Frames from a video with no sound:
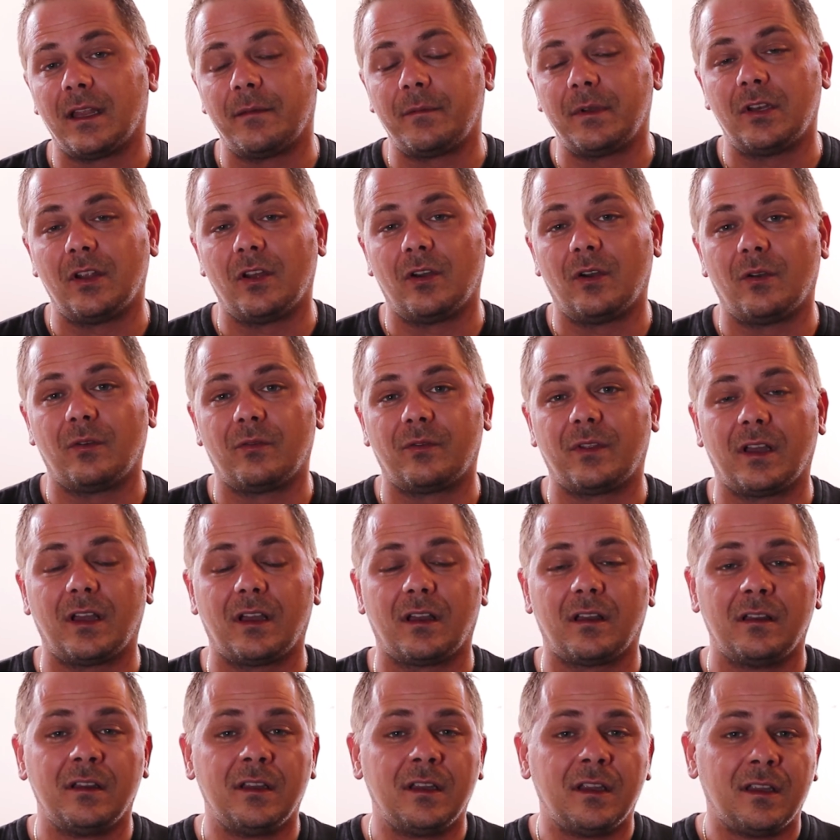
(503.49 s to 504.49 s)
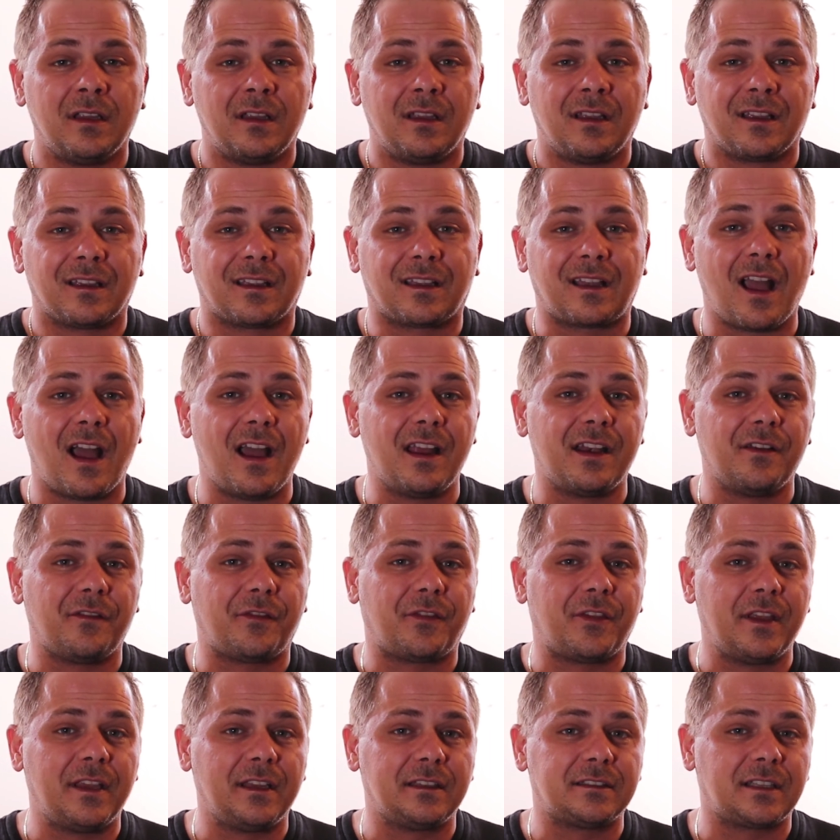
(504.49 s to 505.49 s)
Let me know the kind
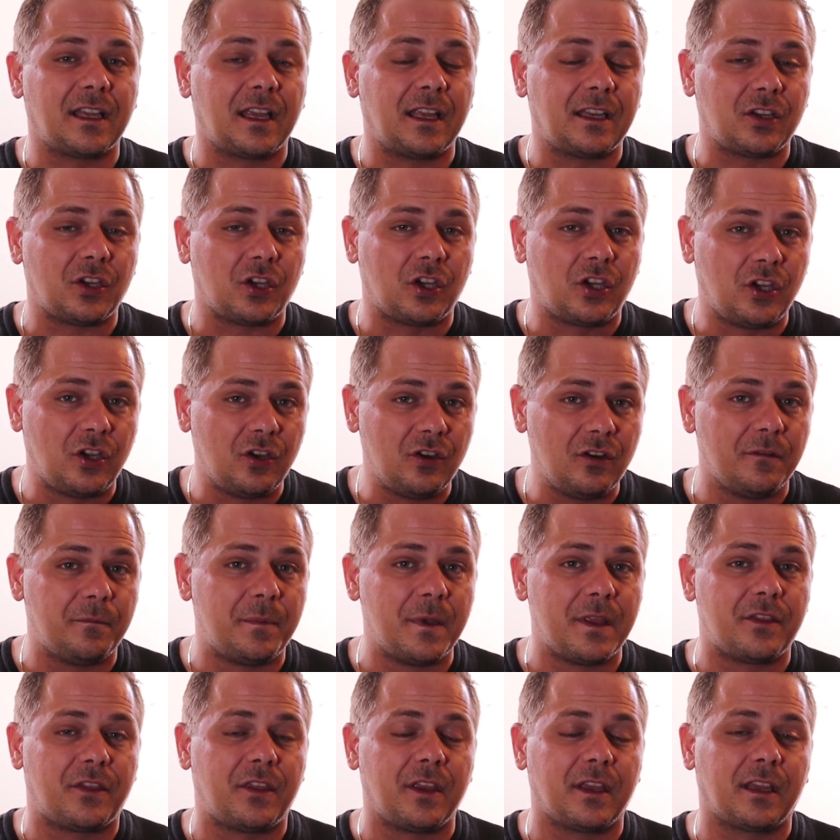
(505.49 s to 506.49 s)
of things that you've been